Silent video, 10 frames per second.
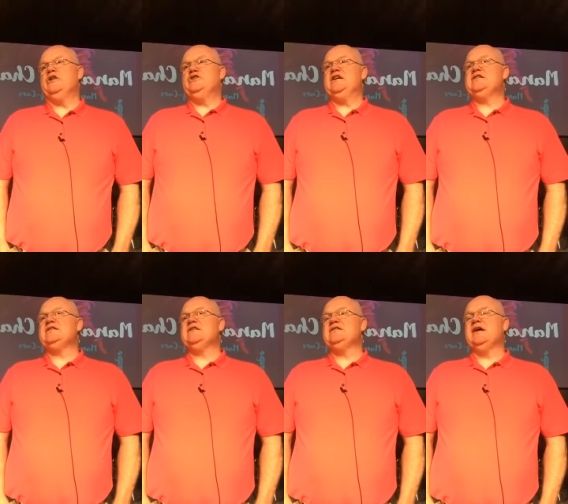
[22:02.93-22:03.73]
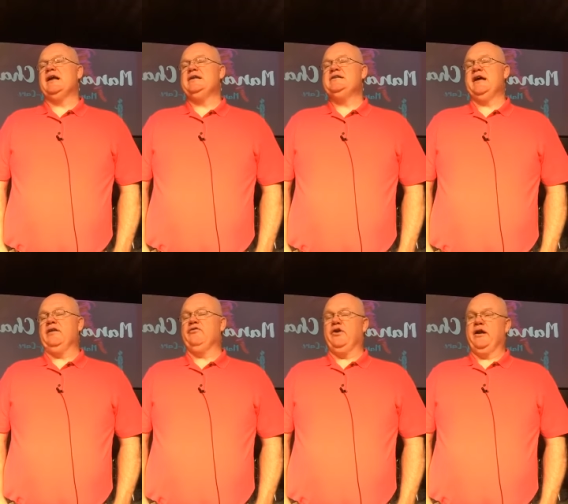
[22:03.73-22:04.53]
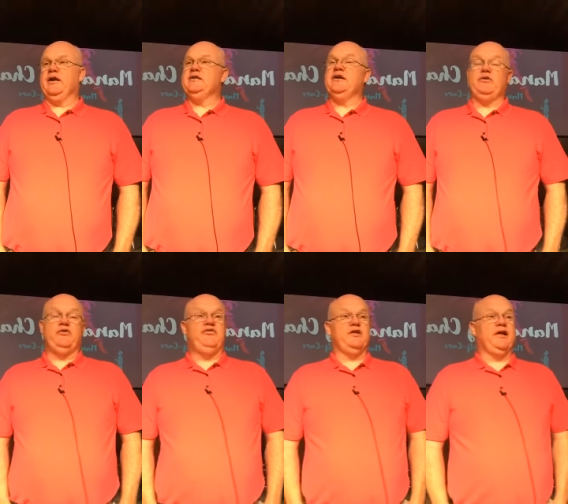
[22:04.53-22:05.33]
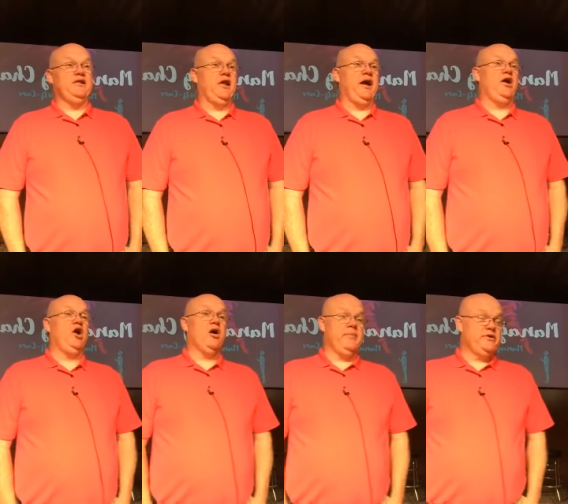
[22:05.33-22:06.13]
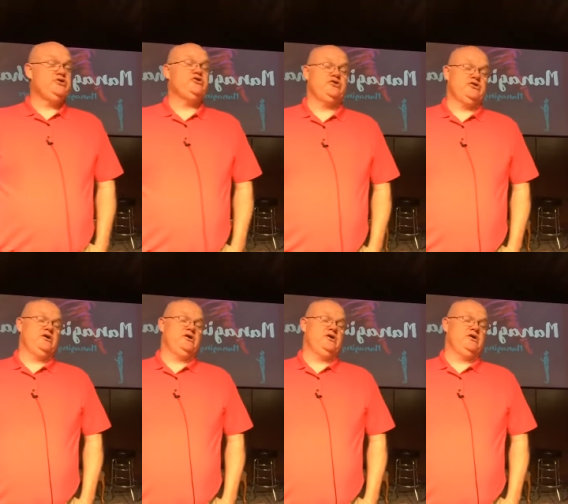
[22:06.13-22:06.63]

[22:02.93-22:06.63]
Jesus does not intend for you to continue feeling like garbage